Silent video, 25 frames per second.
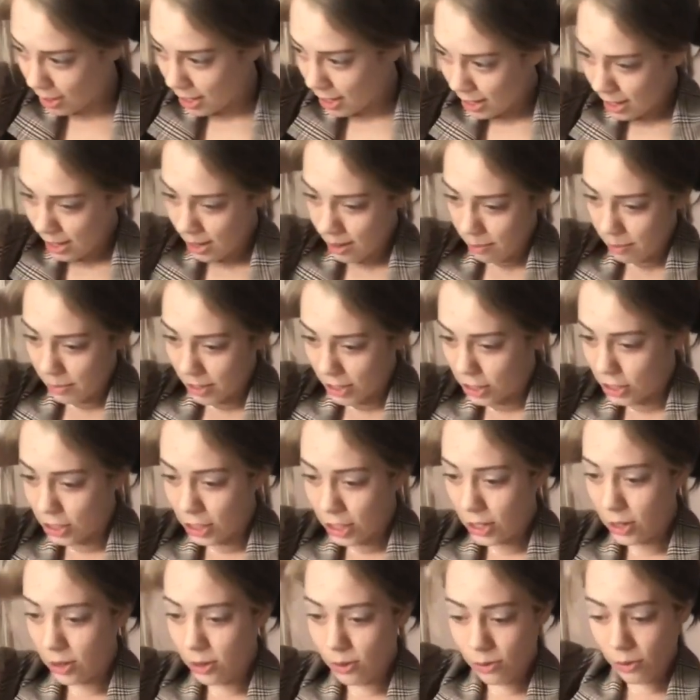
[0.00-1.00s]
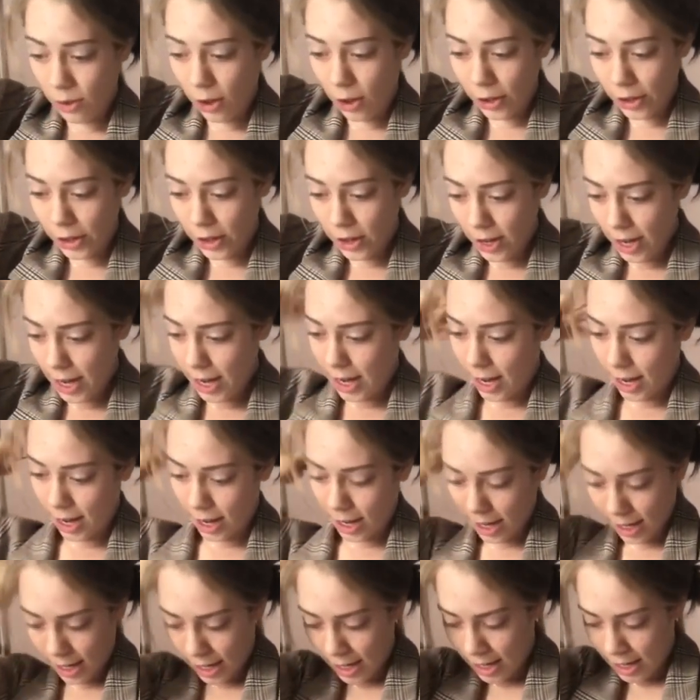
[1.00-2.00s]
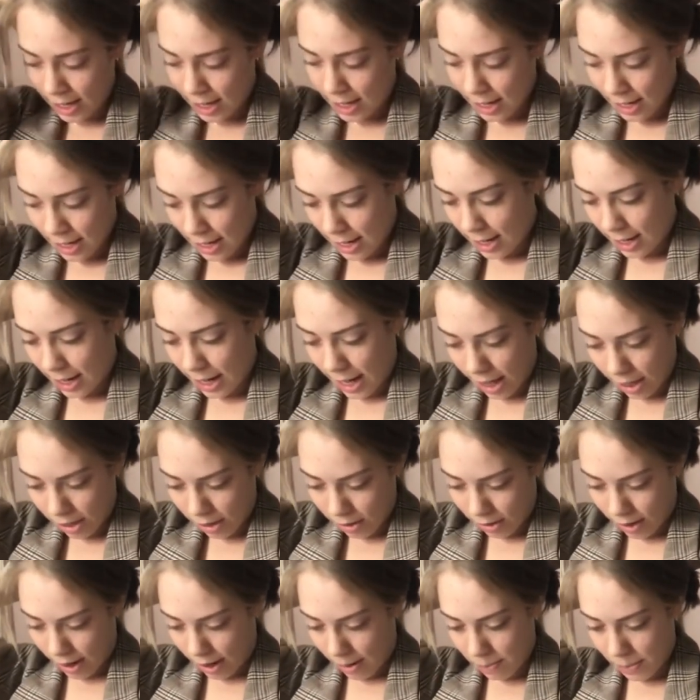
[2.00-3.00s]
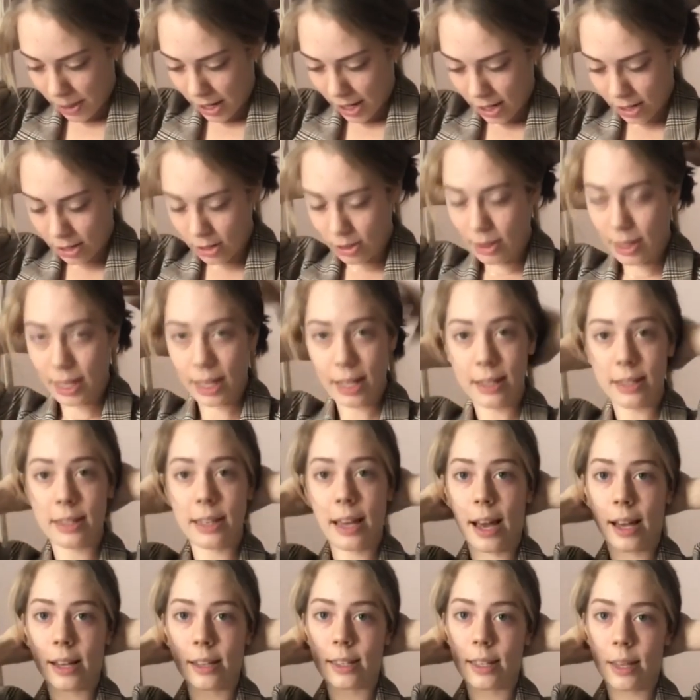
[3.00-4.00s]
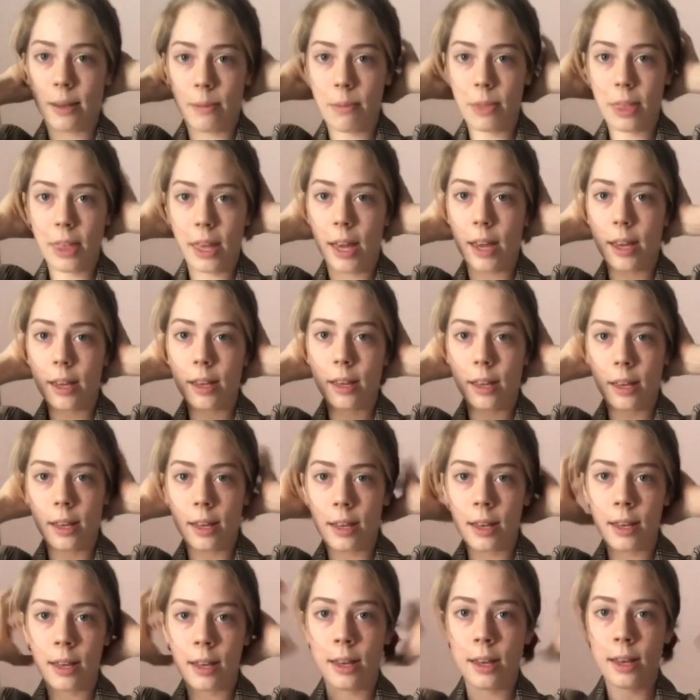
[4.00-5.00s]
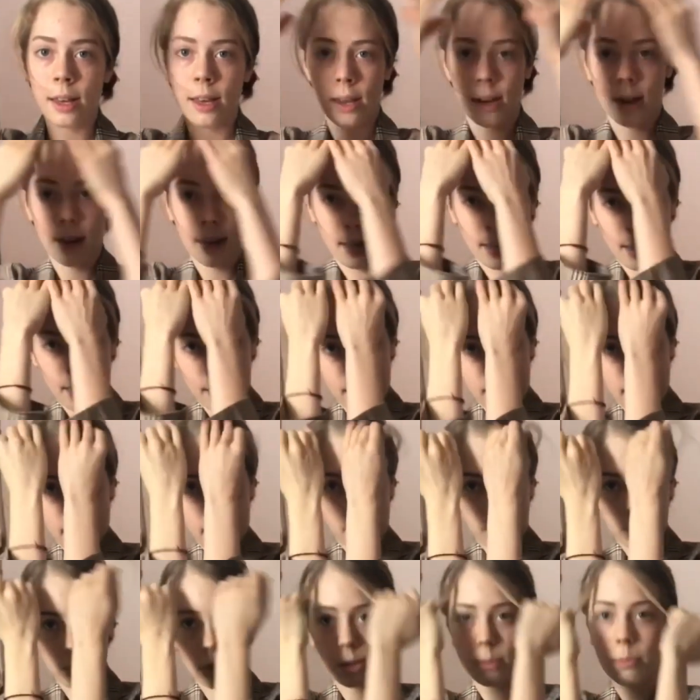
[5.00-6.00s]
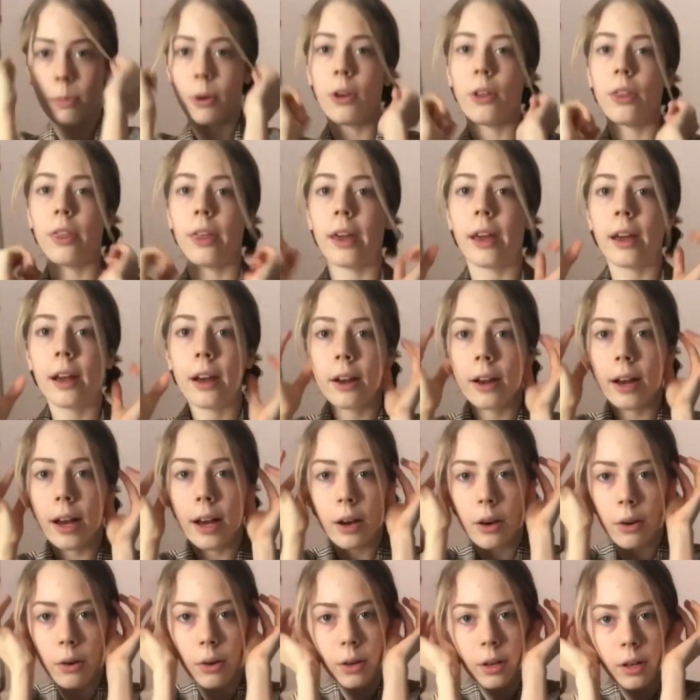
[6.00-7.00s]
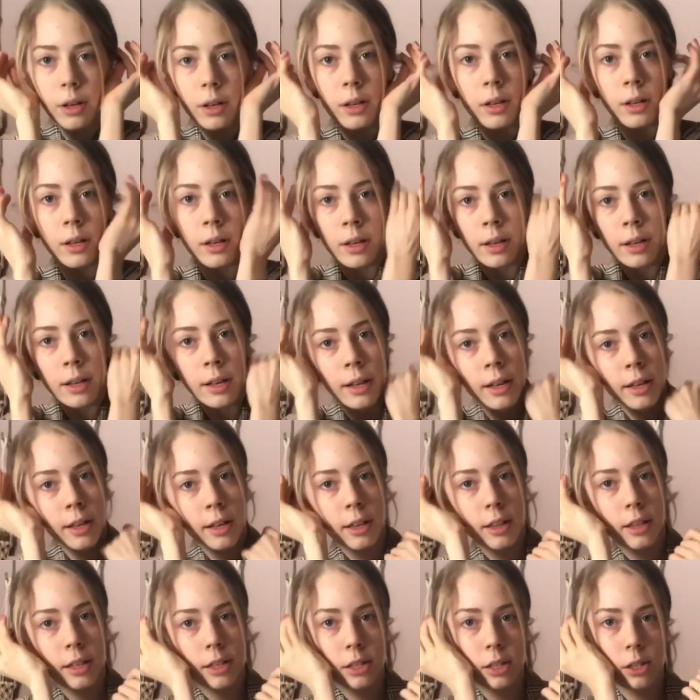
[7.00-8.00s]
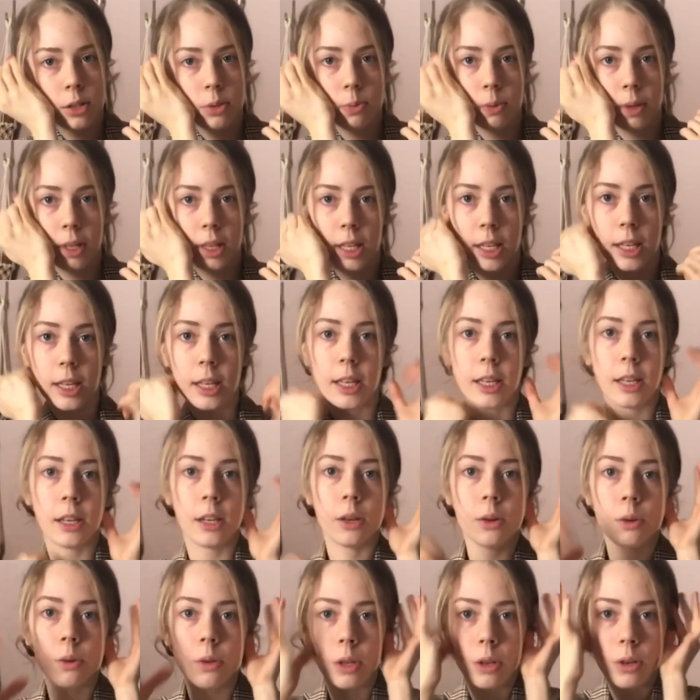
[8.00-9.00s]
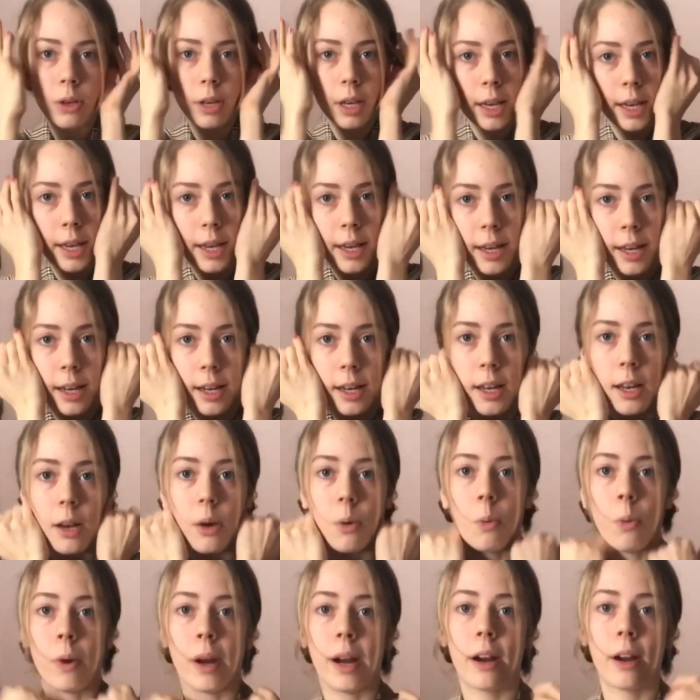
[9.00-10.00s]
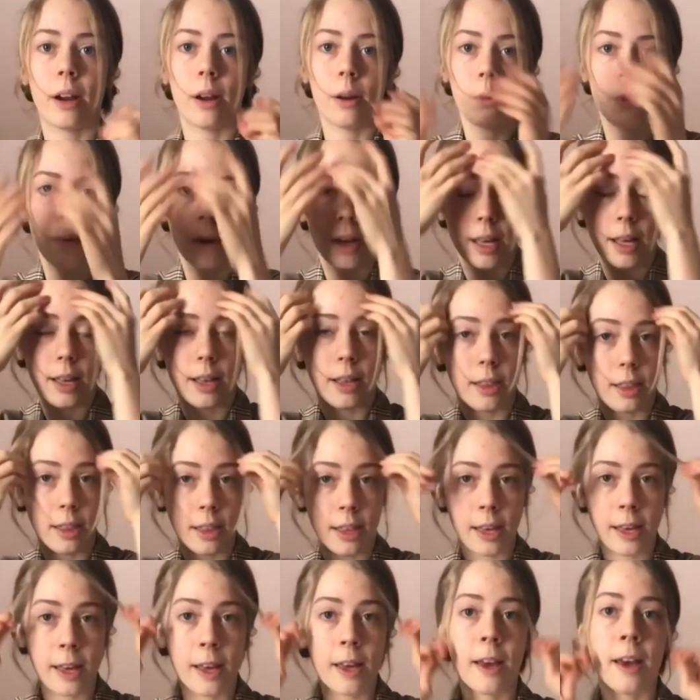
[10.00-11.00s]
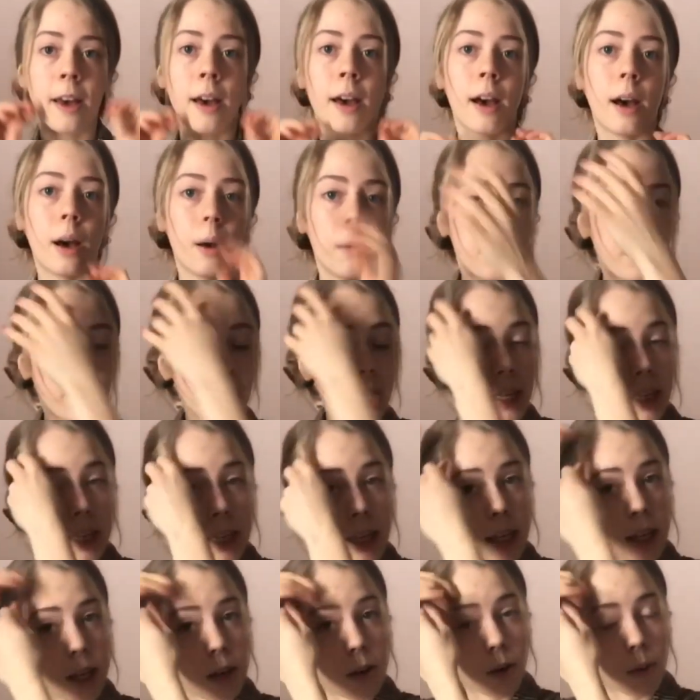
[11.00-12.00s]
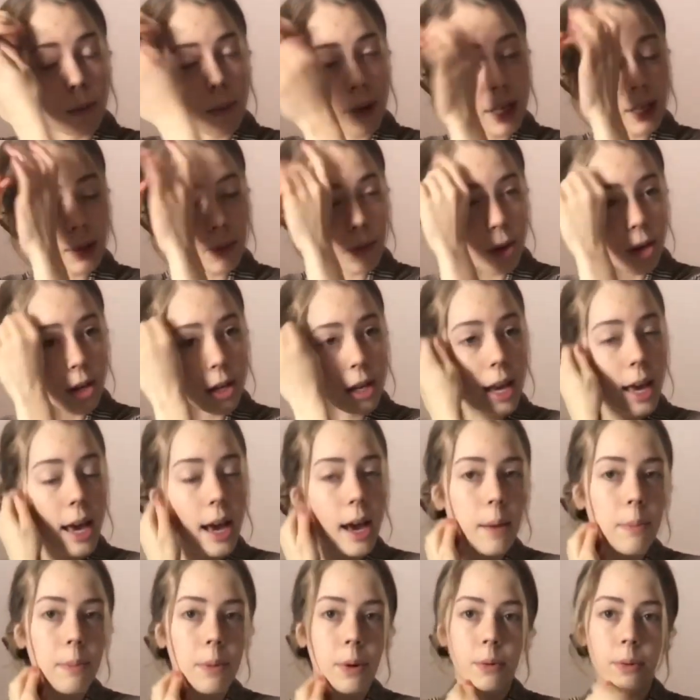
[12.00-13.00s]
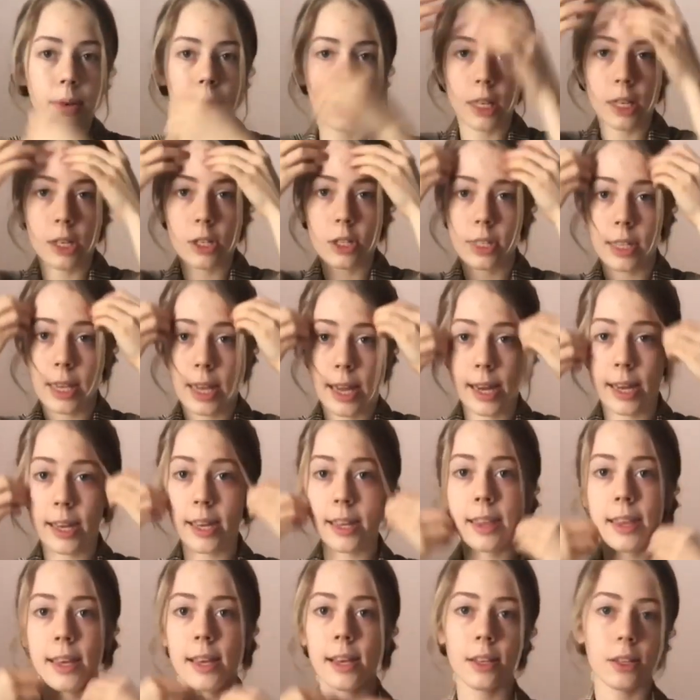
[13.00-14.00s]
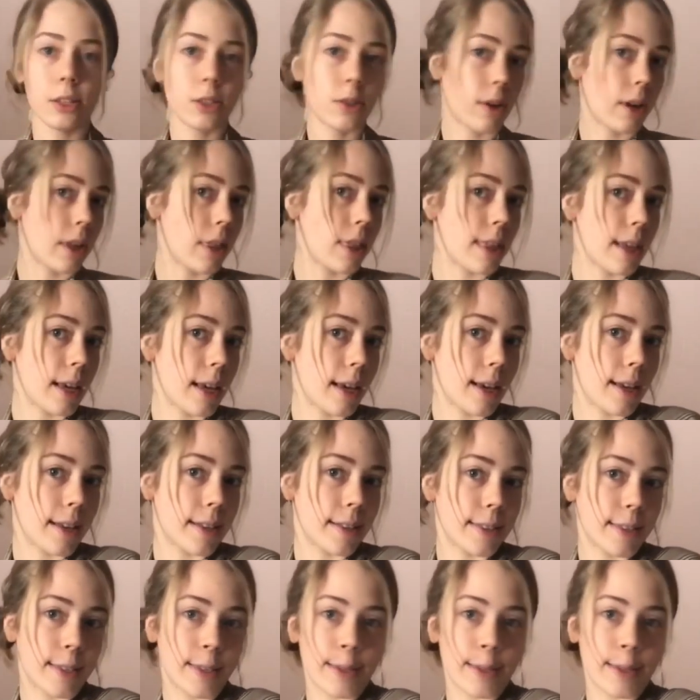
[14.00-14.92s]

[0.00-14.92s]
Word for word: make sure you have all your hair gathered up and do the exact same thing. And now just pull the hair out. This is really cute. You can wear it with a beanie or a baseball cap or really just anything. So I think it's